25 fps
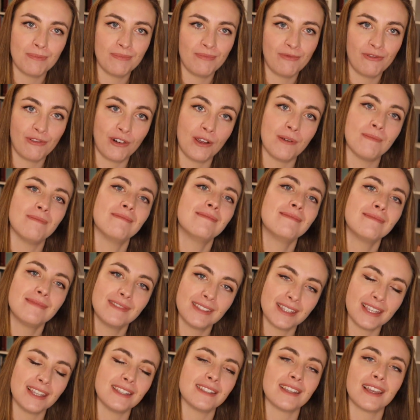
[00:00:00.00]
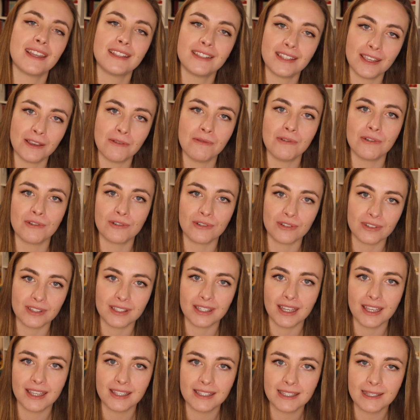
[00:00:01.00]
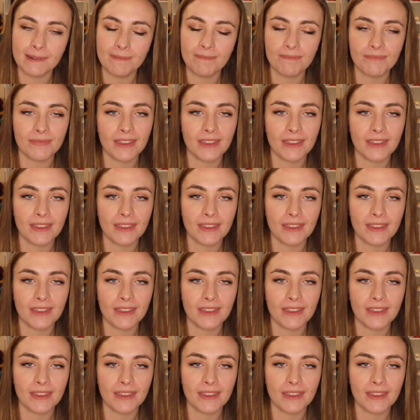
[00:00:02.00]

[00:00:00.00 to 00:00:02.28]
from Caesar to Augustus.